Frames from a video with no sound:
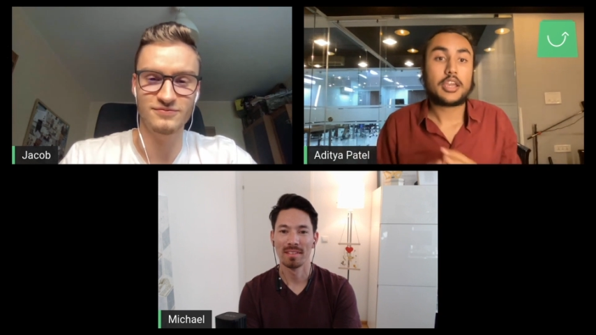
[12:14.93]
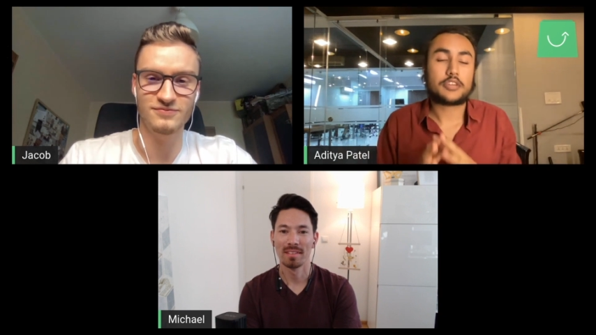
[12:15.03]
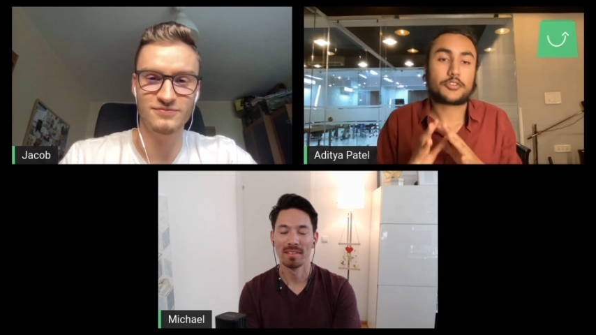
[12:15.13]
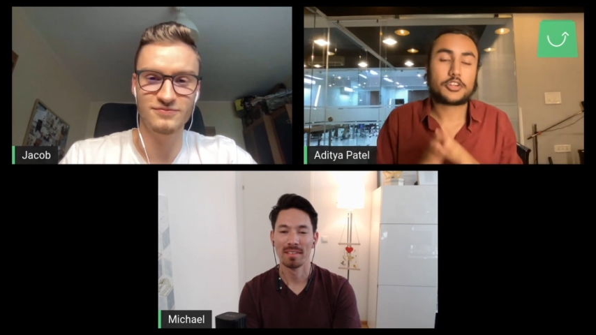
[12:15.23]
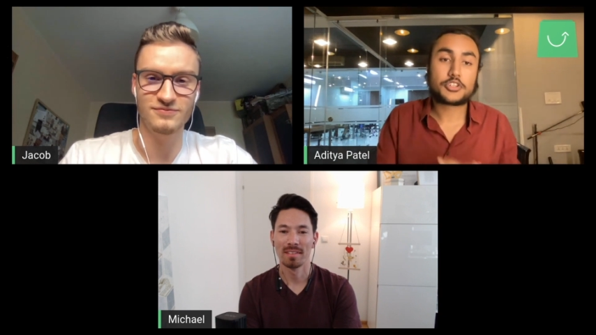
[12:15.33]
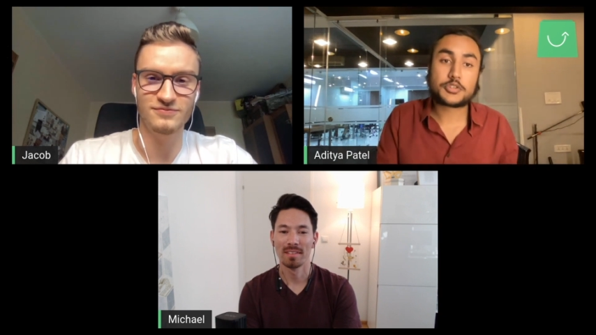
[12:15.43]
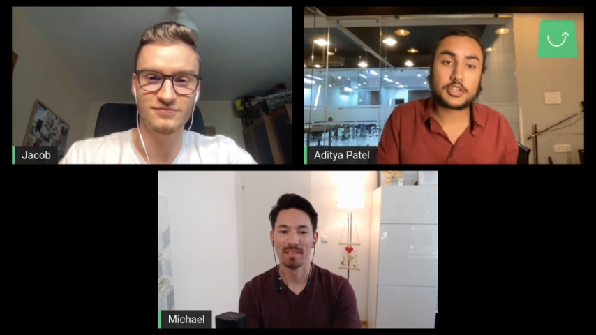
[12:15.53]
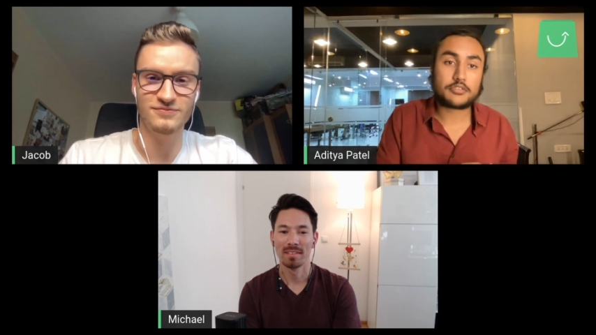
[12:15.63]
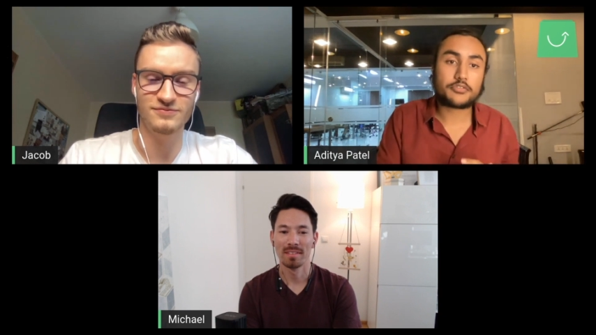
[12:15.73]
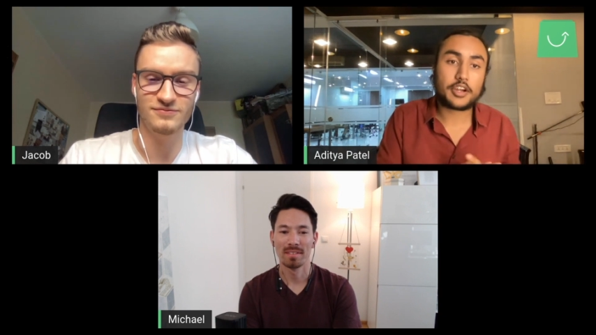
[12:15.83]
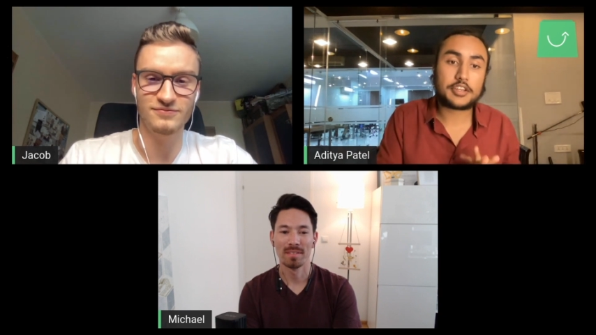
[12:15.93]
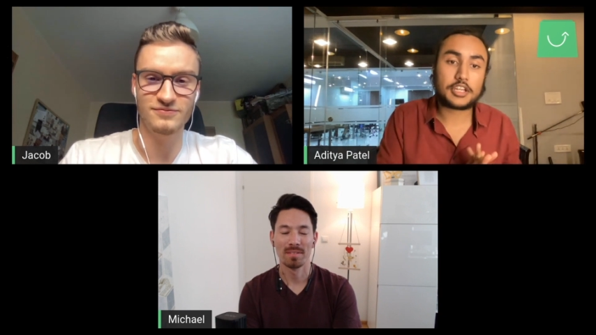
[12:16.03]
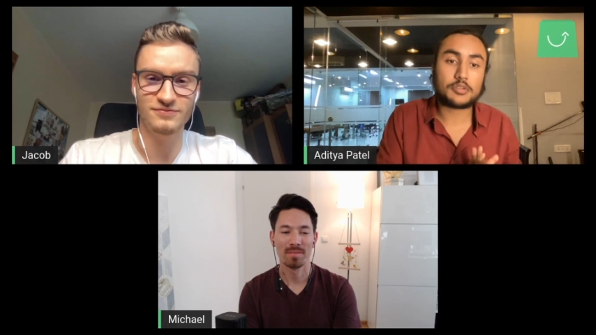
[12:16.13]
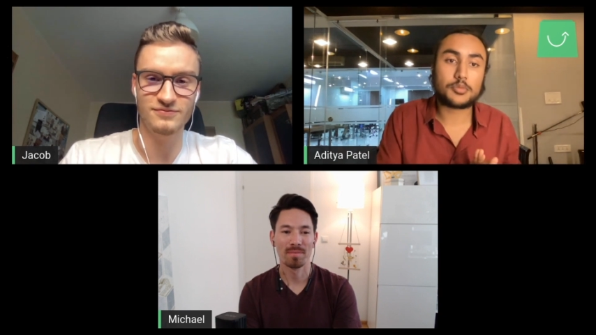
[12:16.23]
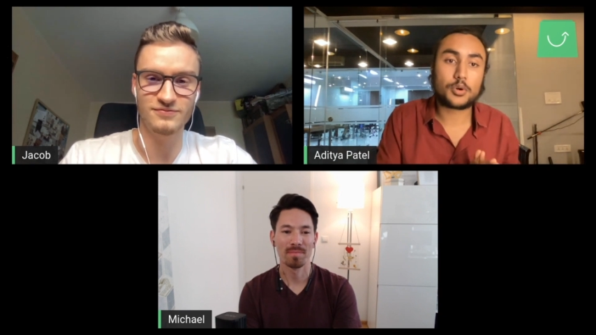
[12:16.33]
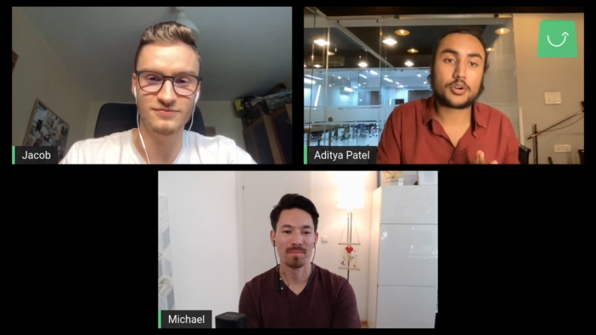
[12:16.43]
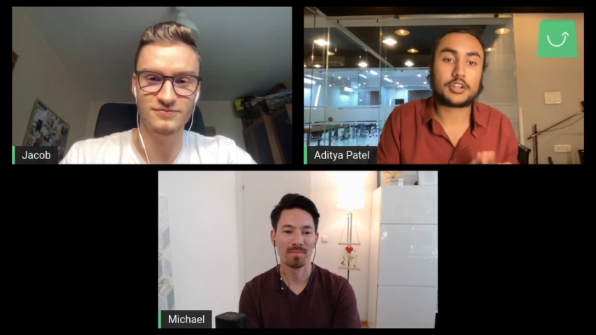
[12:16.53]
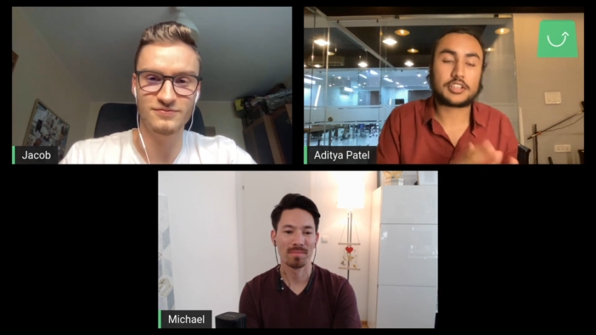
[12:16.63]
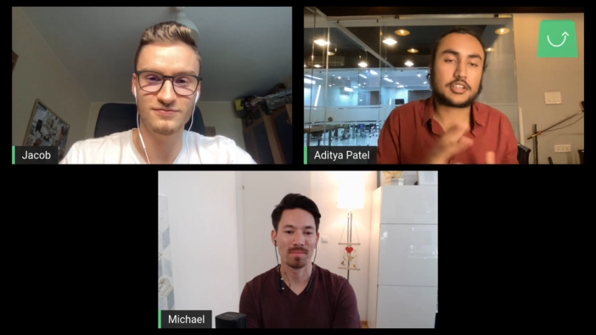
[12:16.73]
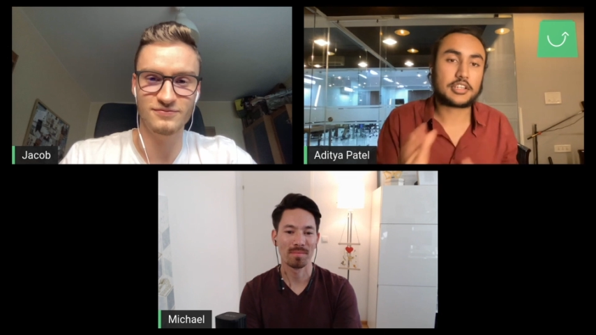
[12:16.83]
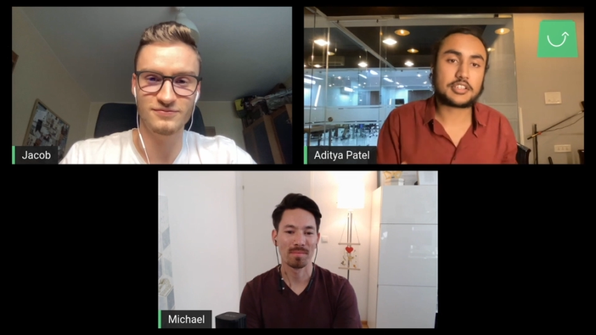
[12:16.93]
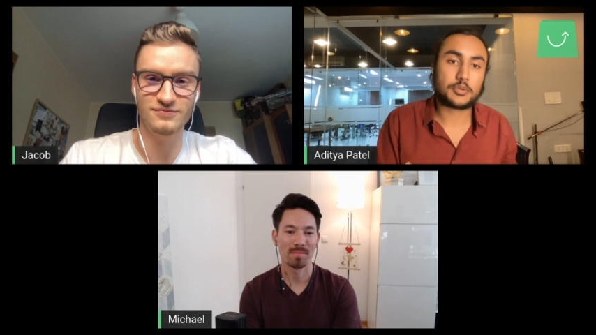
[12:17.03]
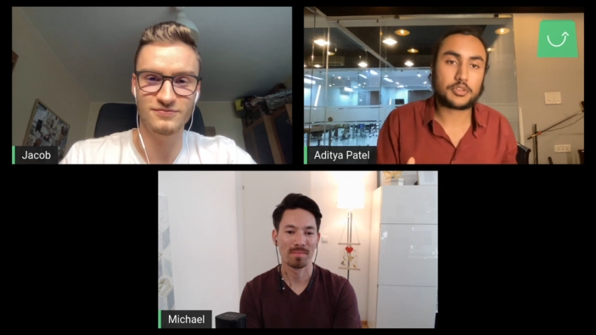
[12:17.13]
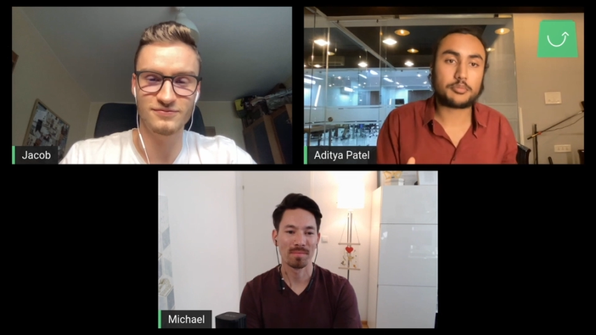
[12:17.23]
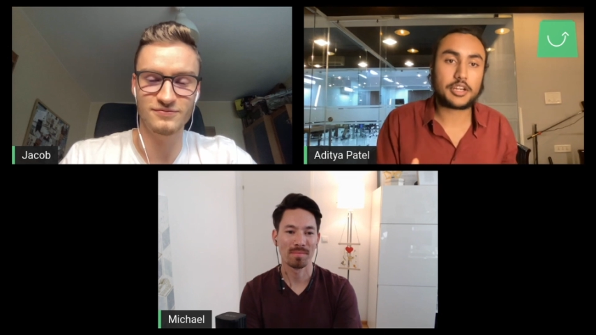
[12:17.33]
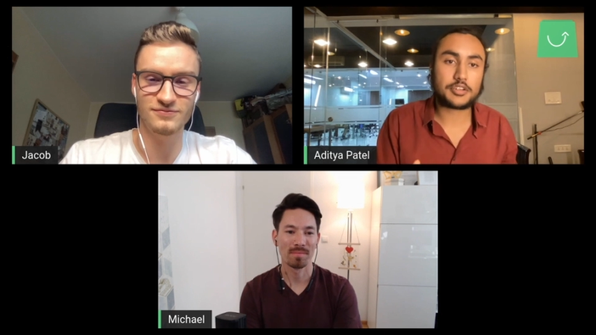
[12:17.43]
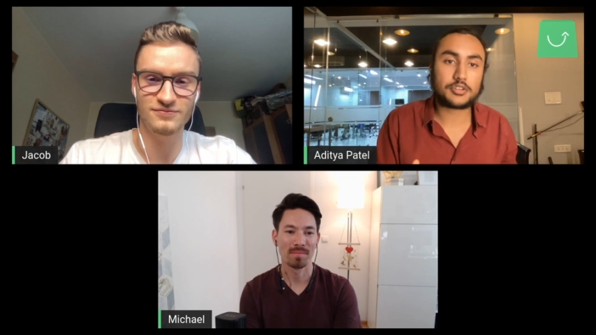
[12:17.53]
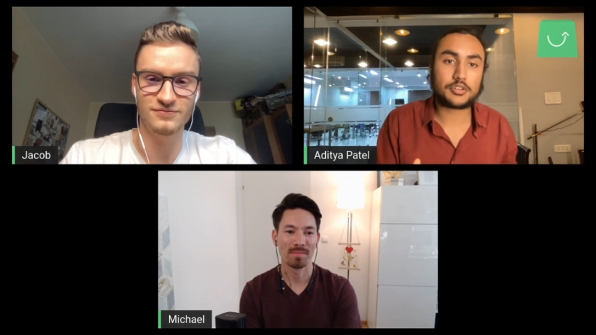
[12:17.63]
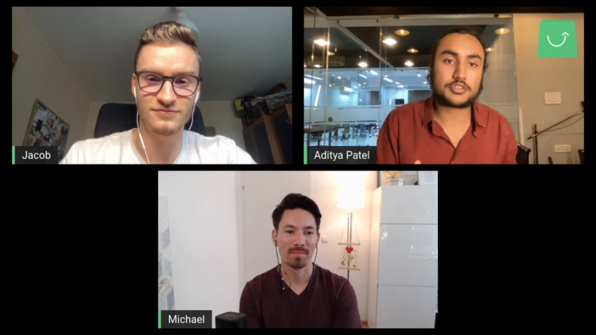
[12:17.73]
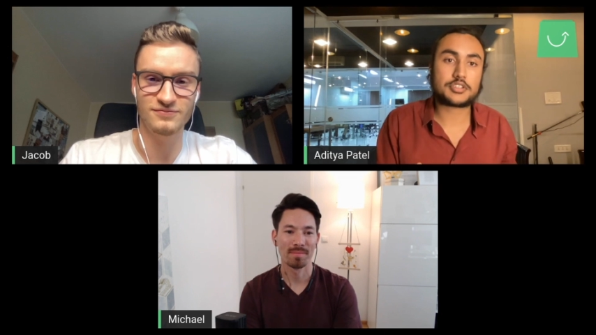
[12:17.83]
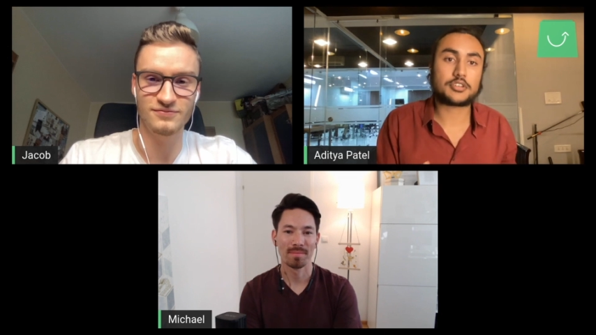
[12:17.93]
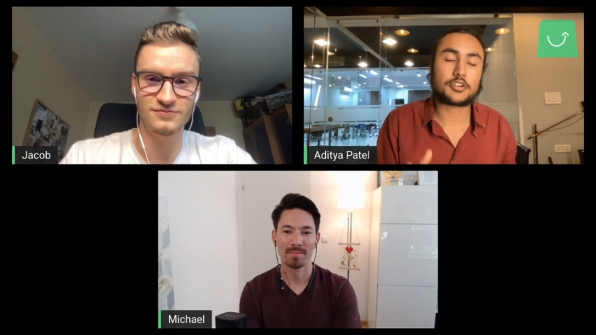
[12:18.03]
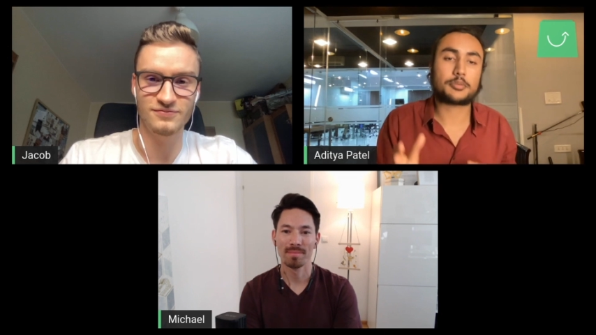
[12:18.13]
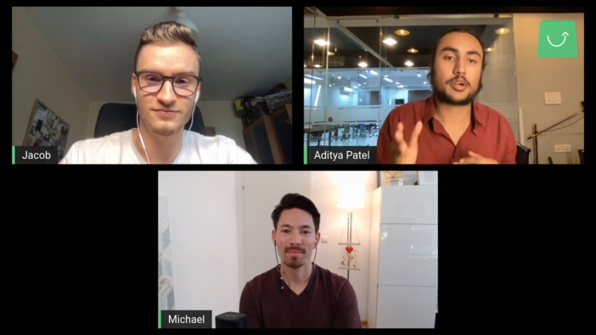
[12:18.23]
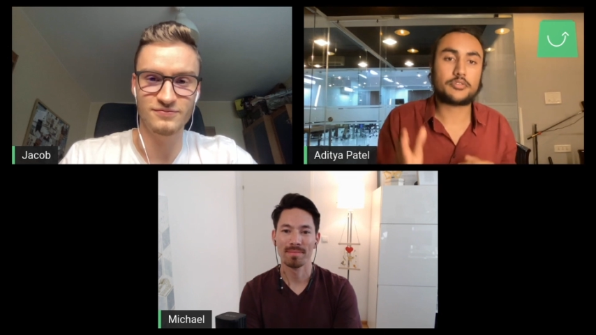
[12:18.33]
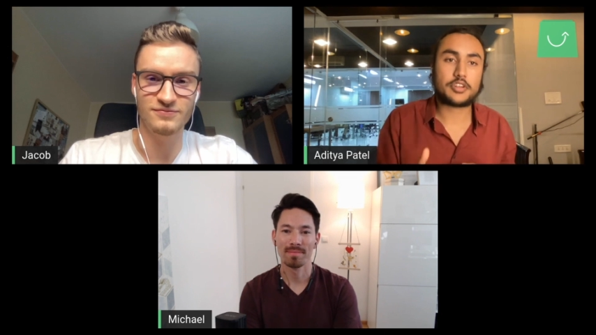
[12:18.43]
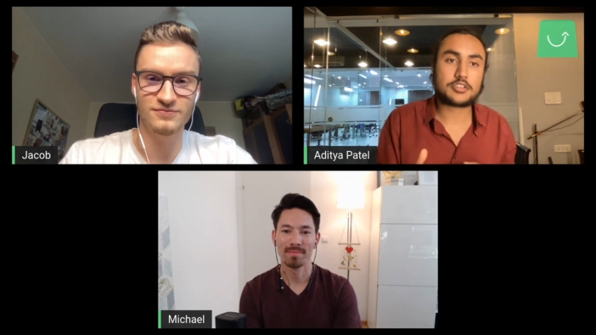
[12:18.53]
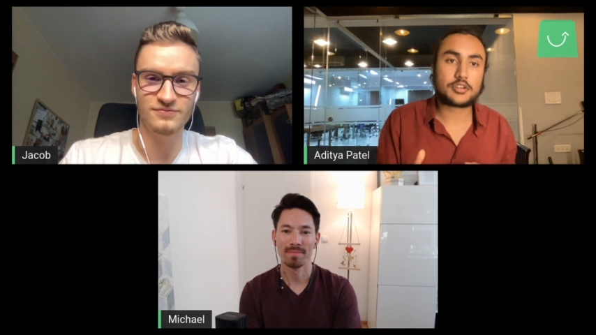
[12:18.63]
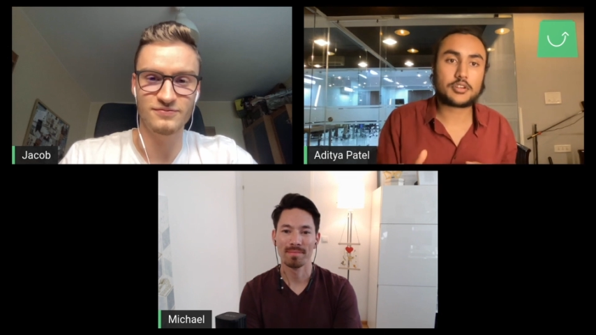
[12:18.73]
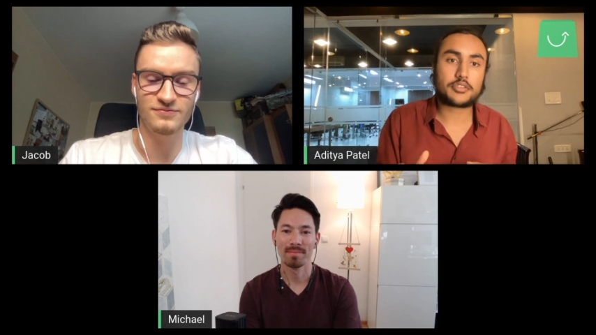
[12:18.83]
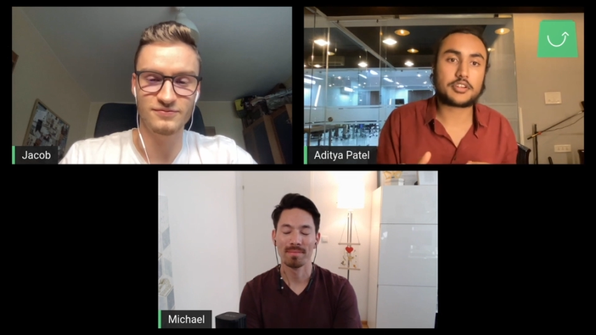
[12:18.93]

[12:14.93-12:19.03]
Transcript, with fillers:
Speaker 1: And if you're interested in finding out more and connecting with Michael to learn about Vendure,